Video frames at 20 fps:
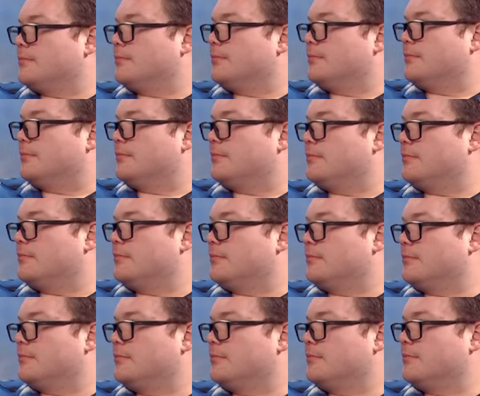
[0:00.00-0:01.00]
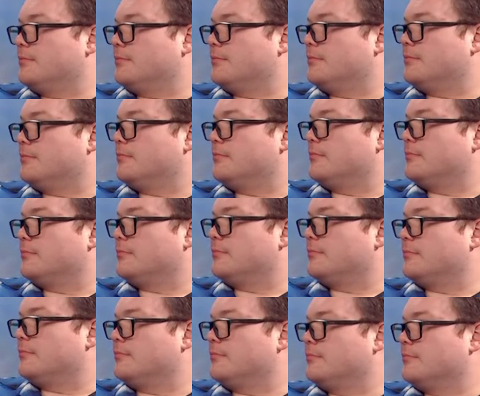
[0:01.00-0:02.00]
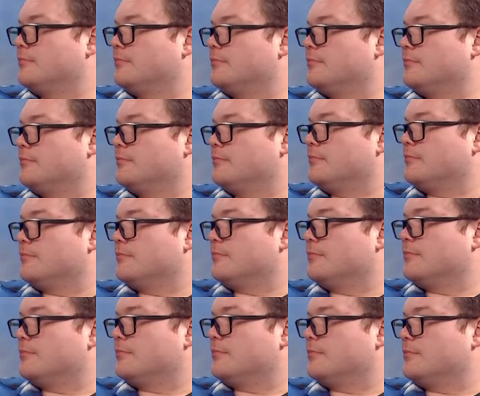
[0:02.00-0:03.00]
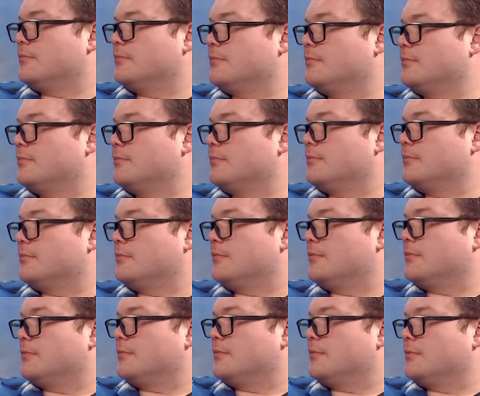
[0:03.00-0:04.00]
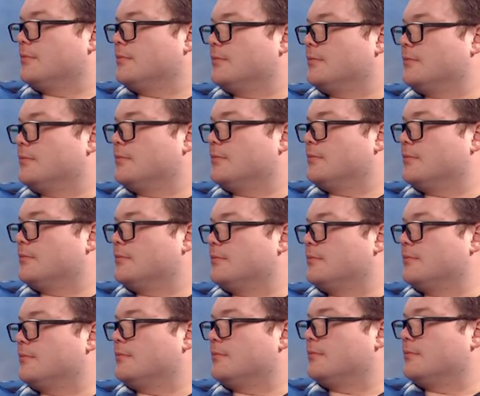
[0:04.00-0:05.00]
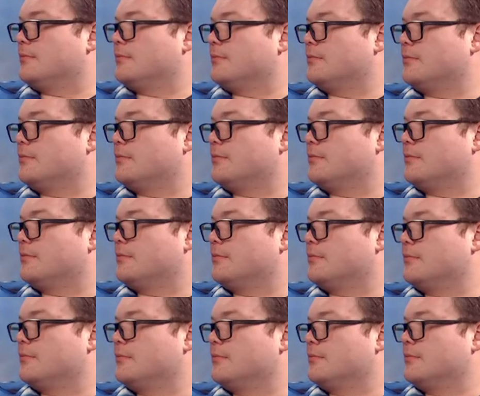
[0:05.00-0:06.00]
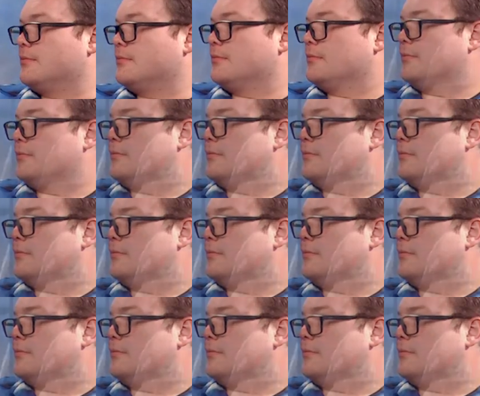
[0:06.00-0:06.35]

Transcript: No words are spoken by the person on screen.